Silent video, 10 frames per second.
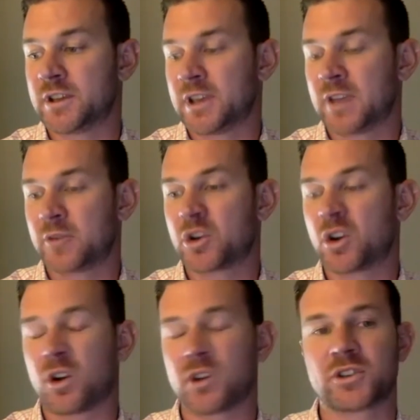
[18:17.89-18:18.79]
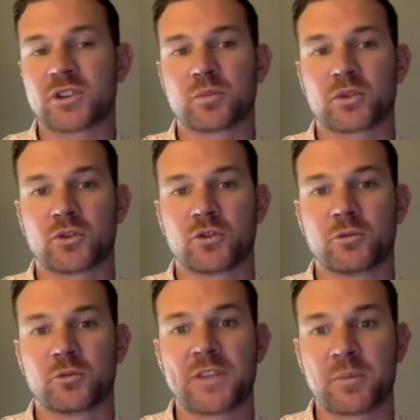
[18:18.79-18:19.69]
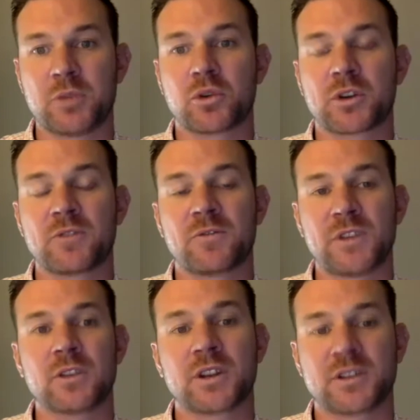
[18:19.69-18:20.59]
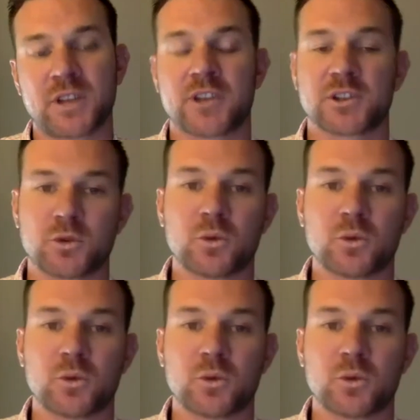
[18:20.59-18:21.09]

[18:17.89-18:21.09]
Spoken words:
and constant improvement that people can feel in a tangible way,